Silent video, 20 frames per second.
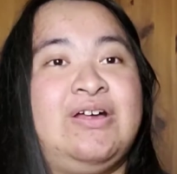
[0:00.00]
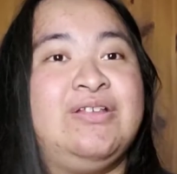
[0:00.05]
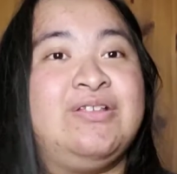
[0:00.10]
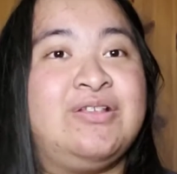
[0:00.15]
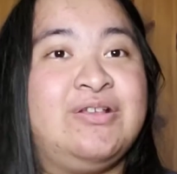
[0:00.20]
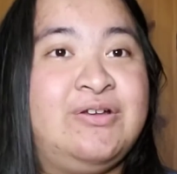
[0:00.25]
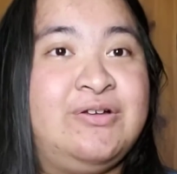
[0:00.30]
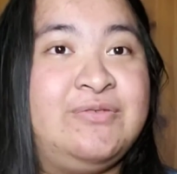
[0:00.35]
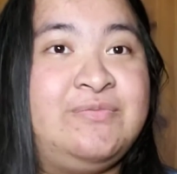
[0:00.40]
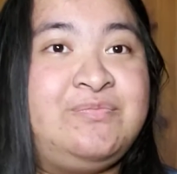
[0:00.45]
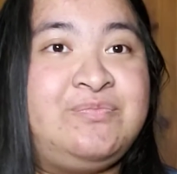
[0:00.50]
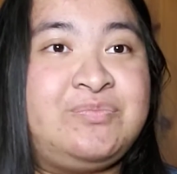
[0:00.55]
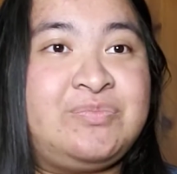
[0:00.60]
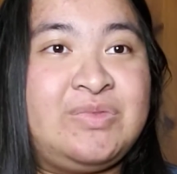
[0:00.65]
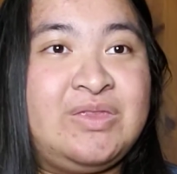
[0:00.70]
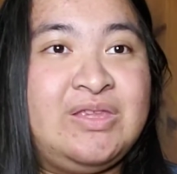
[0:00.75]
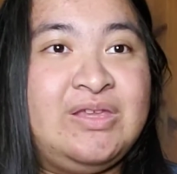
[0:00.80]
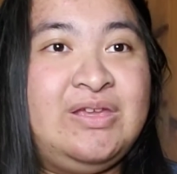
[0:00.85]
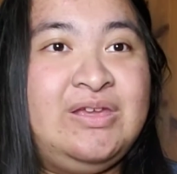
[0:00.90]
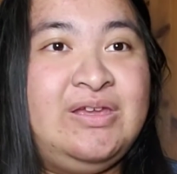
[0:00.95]
also,
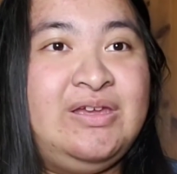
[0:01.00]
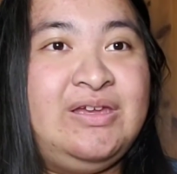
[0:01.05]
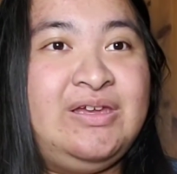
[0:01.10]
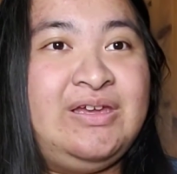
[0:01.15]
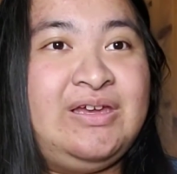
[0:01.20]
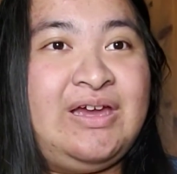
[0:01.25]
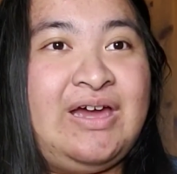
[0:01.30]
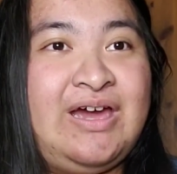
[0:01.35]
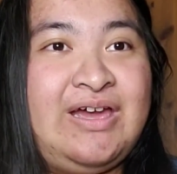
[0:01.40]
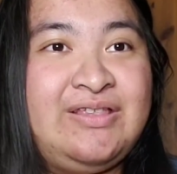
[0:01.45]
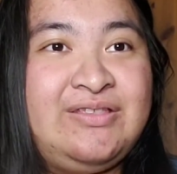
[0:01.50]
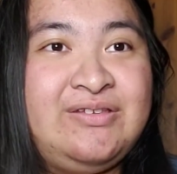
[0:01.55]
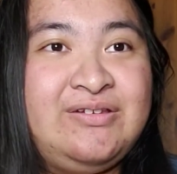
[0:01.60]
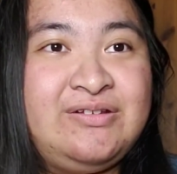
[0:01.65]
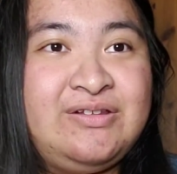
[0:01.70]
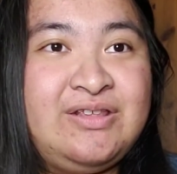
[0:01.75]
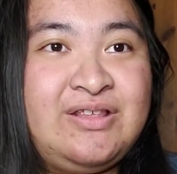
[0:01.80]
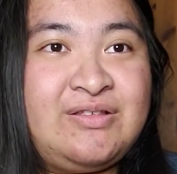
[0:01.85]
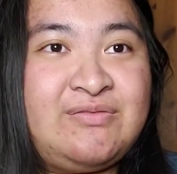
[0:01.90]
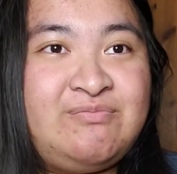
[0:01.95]
I
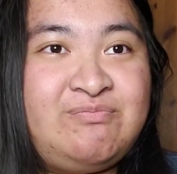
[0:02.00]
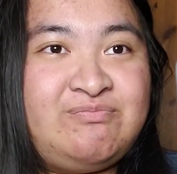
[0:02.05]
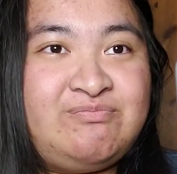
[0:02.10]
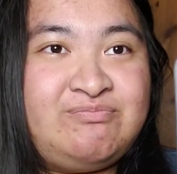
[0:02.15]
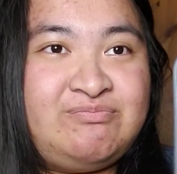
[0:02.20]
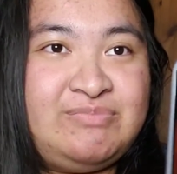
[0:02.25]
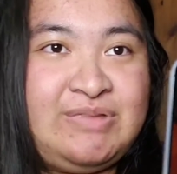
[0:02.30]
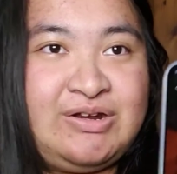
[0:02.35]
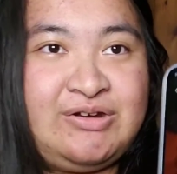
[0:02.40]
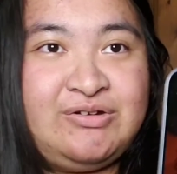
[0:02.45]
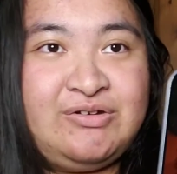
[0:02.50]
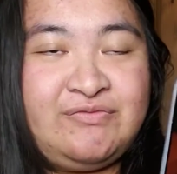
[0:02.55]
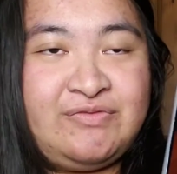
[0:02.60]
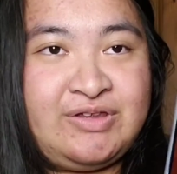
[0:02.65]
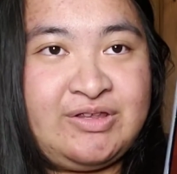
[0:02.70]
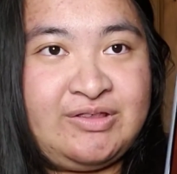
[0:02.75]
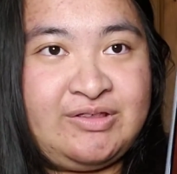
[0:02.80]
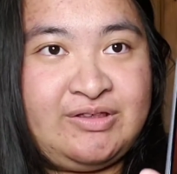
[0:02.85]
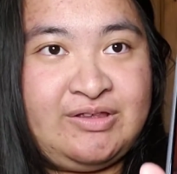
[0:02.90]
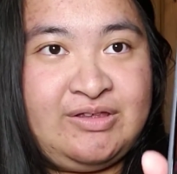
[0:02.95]
took this, I don't know if you
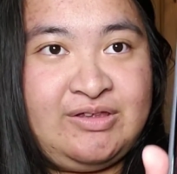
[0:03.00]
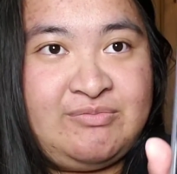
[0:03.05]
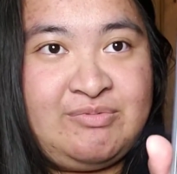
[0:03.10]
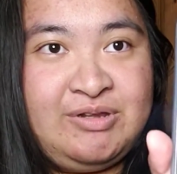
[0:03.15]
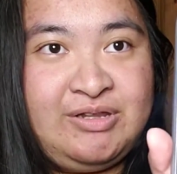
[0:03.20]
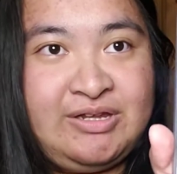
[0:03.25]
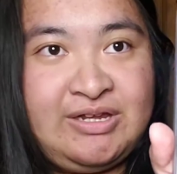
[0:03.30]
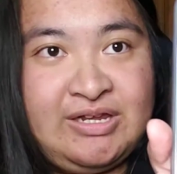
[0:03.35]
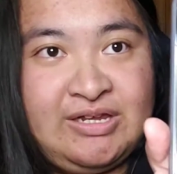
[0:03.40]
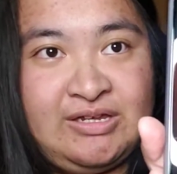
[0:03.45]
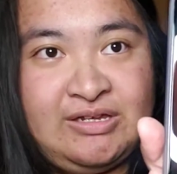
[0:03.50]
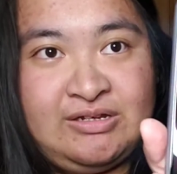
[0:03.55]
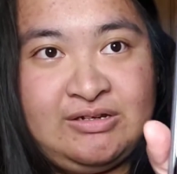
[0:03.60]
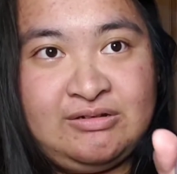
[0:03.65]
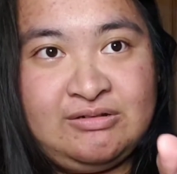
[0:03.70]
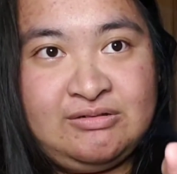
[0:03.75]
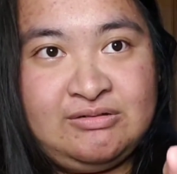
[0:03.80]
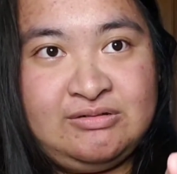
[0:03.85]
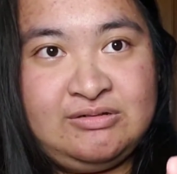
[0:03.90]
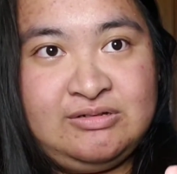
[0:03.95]
can see it, you probably can't,
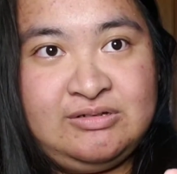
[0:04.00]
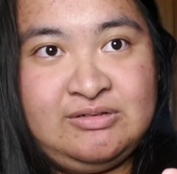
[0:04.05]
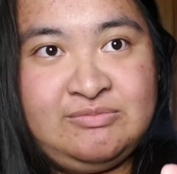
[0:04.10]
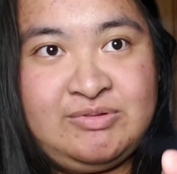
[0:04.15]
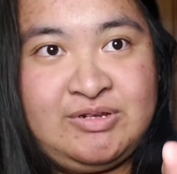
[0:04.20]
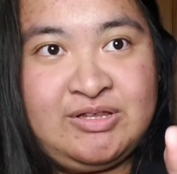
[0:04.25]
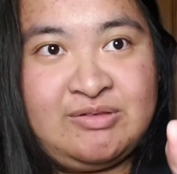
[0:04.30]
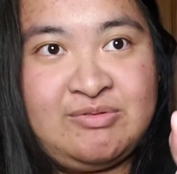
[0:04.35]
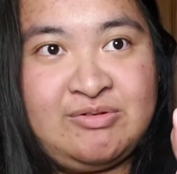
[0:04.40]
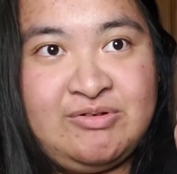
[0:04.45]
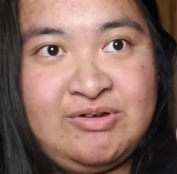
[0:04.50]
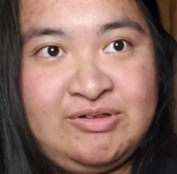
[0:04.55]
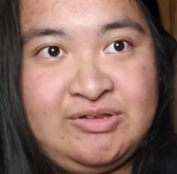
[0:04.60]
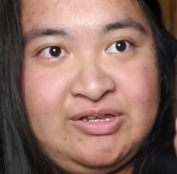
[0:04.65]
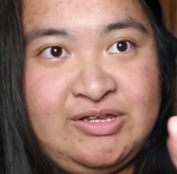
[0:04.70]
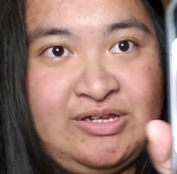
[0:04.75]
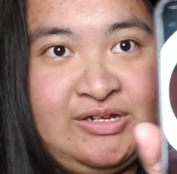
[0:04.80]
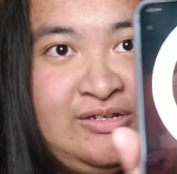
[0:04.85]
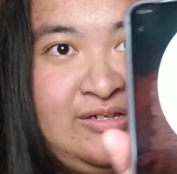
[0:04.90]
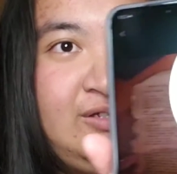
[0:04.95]
uh, because of my ring light.